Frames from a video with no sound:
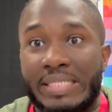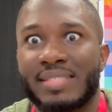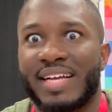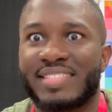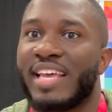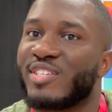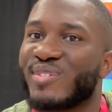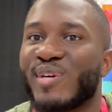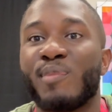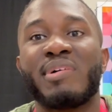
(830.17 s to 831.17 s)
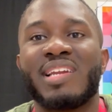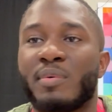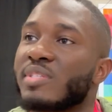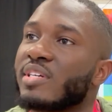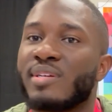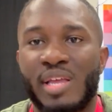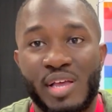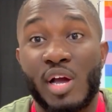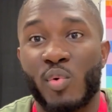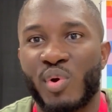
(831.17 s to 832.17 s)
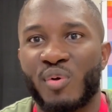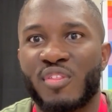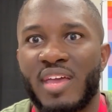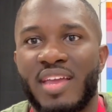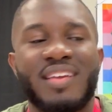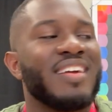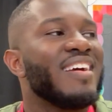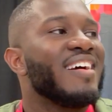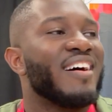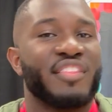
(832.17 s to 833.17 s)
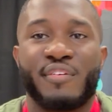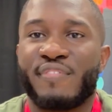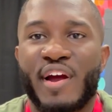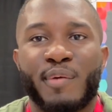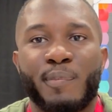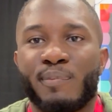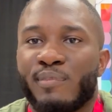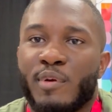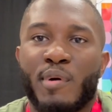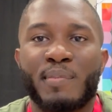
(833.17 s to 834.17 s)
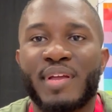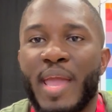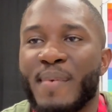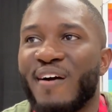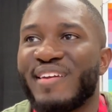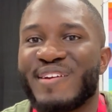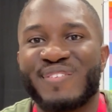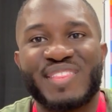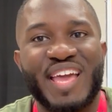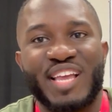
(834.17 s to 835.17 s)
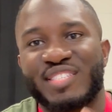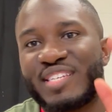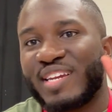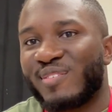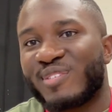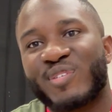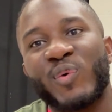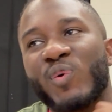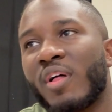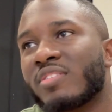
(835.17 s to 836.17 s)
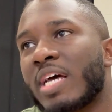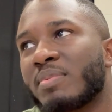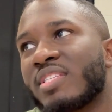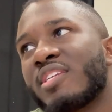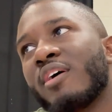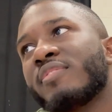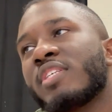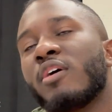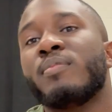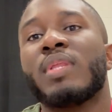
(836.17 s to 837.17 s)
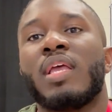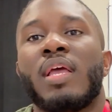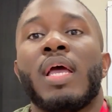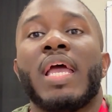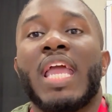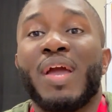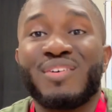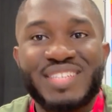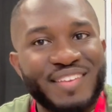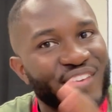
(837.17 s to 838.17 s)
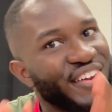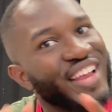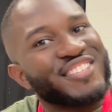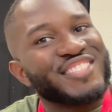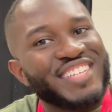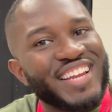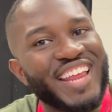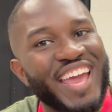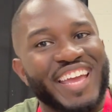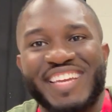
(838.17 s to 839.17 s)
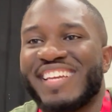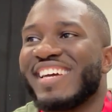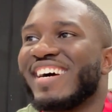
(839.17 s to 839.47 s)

I say drill, but it was a real thing. The fire department came out and everything, standing on the school, all types of stuff. So it was a very interesting day.